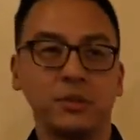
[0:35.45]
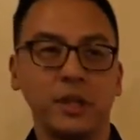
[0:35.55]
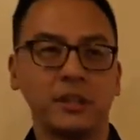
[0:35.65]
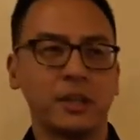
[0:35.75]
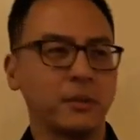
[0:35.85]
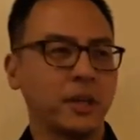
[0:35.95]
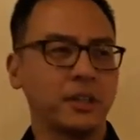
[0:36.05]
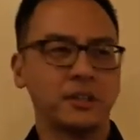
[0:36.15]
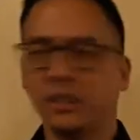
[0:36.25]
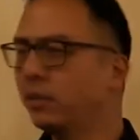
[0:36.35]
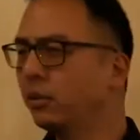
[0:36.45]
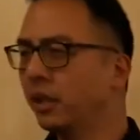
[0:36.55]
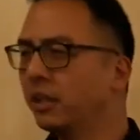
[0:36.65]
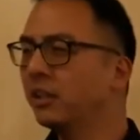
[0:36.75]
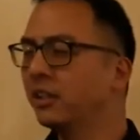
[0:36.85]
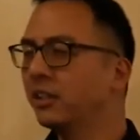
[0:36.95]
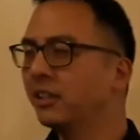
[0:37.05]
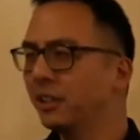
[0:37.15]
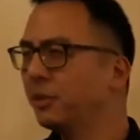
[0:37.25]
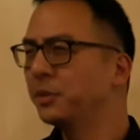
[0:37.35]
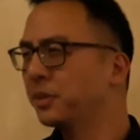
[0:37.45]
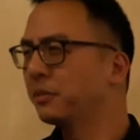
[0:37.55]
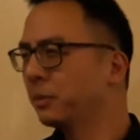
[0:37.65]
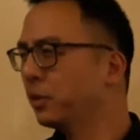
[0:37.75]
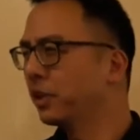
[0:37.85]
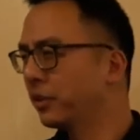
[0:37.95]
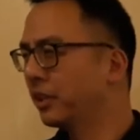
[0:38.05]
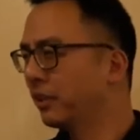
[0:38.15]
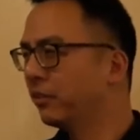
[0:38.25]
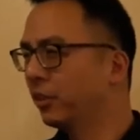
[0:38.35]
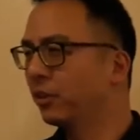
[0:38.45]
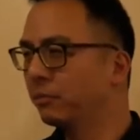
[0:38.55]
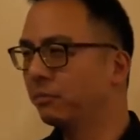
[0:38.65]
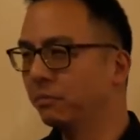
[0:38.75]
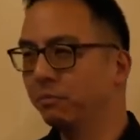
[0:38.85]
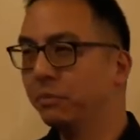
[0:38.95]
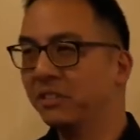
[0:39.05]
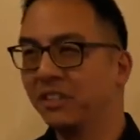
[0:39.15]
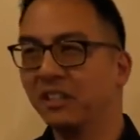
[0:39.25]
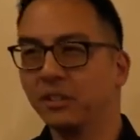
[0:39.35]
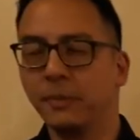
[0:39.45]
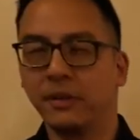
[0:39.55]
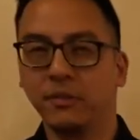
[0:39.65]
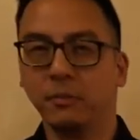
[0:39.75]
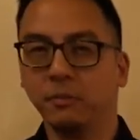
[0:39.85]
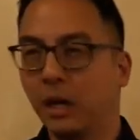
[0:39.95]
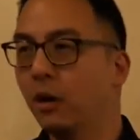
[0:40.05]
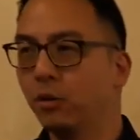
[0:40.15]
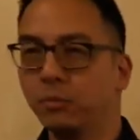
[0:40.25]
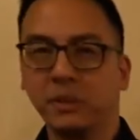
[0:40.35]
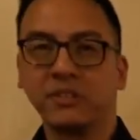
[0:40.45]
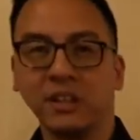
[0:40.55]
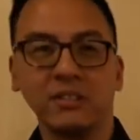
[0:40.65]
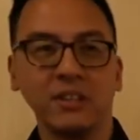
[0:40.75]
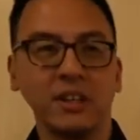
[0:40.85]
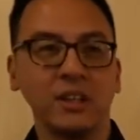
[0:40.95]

Then he came out and said, okay, there must be something more they can give dog biscuits apart from our own biscuits.